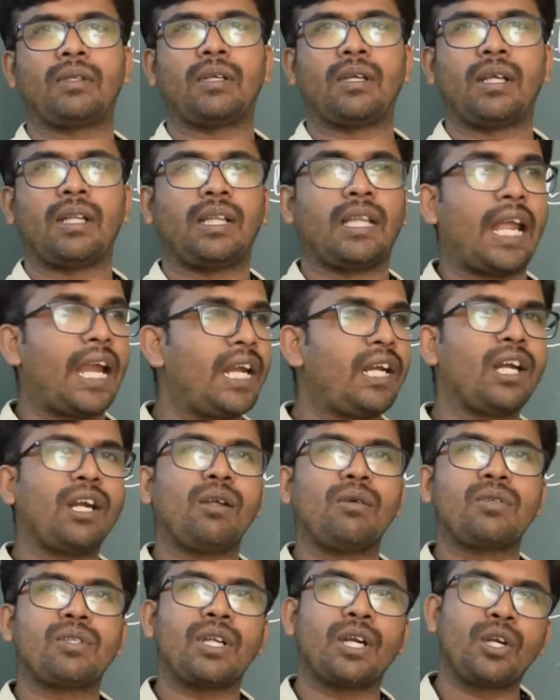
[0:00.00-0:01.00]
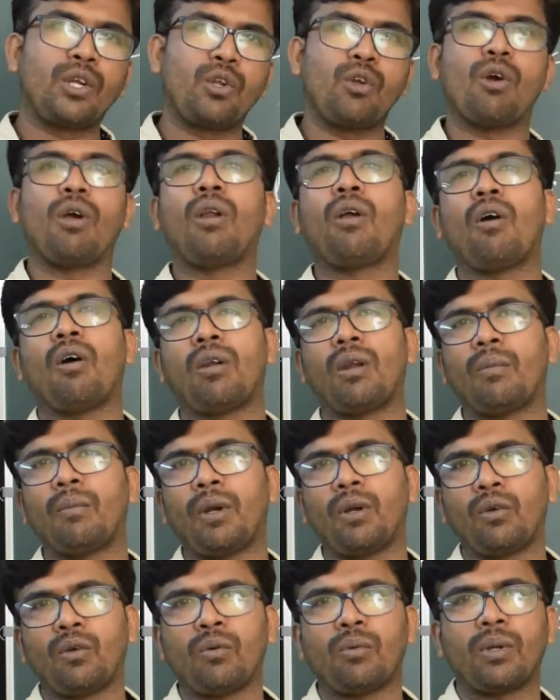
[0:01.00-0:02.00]
They introduced the dual
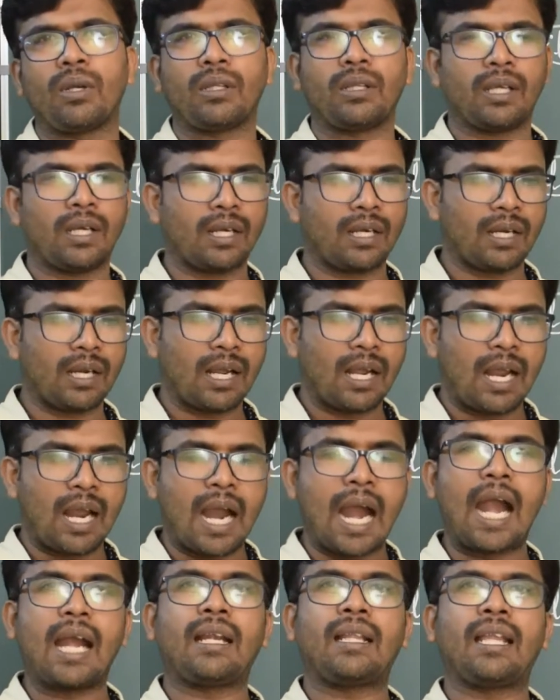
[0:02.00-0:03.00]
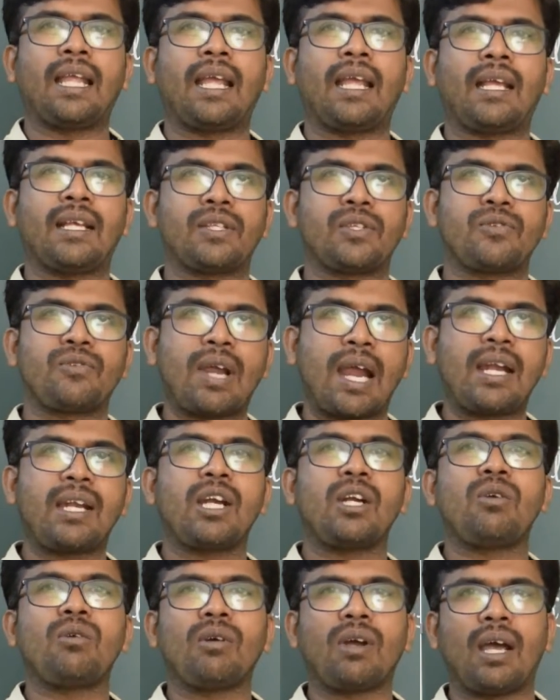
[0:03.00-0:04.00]
government over there and they
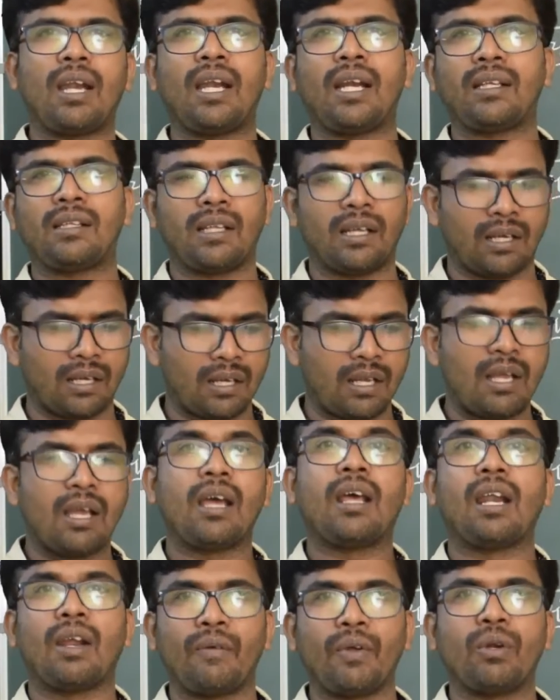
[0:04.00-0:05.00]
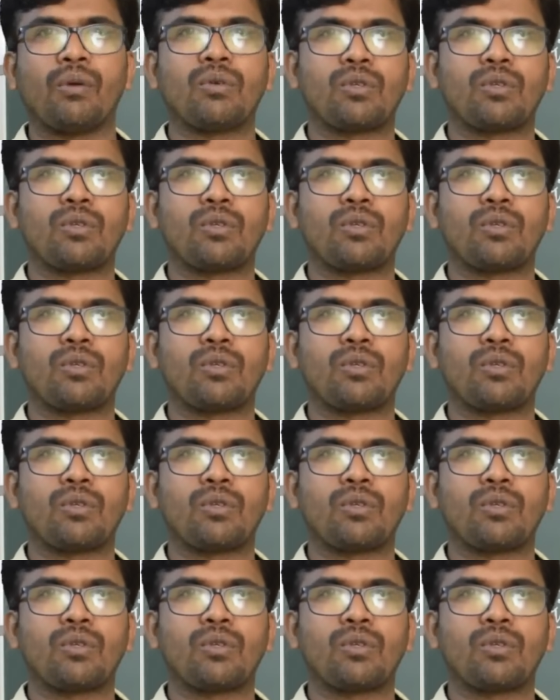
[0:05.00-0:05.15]
started to collect the revenue.